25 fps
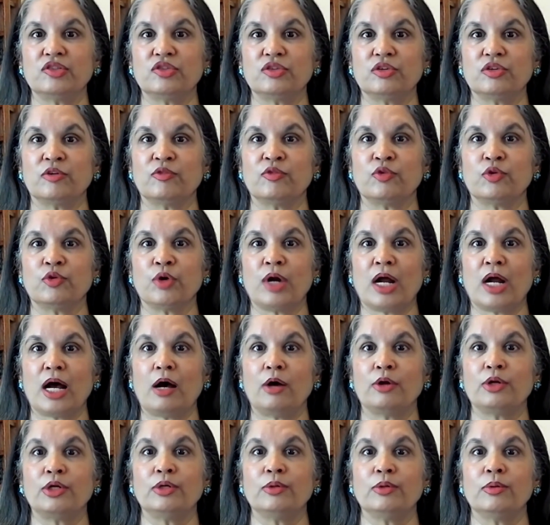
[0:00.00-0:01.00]
server,
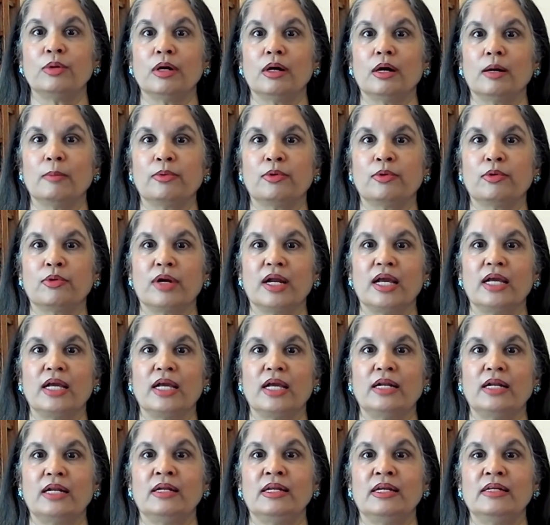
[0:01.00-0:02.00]
how do you upgrade
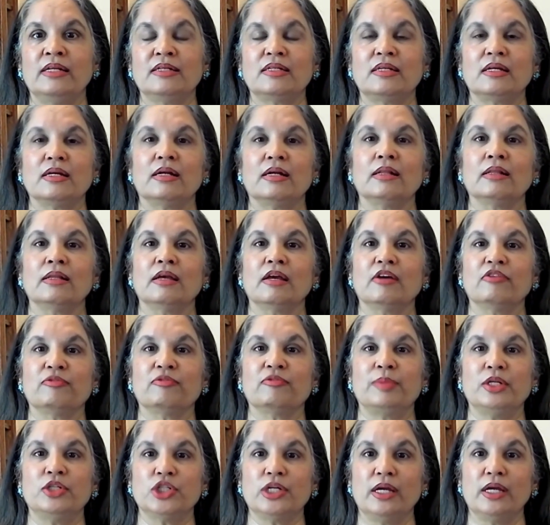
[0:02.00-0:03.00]
an Intel
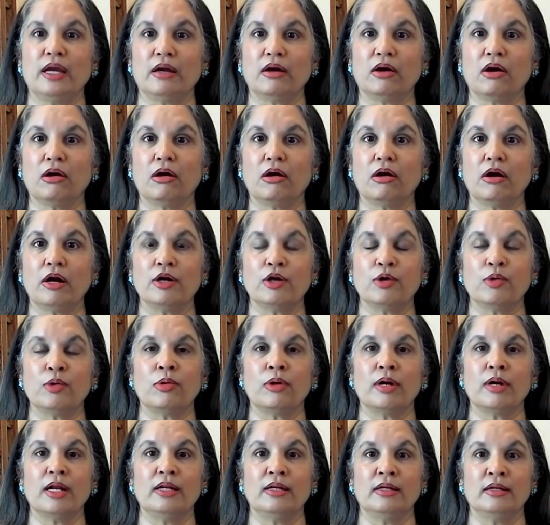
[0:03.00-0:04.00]
FPGA card
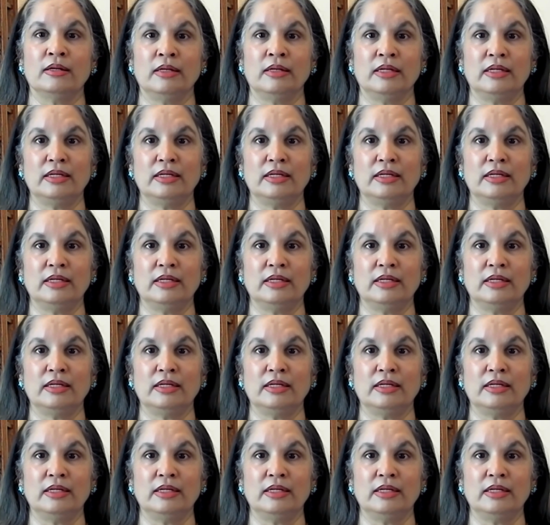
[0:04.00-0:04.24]
or an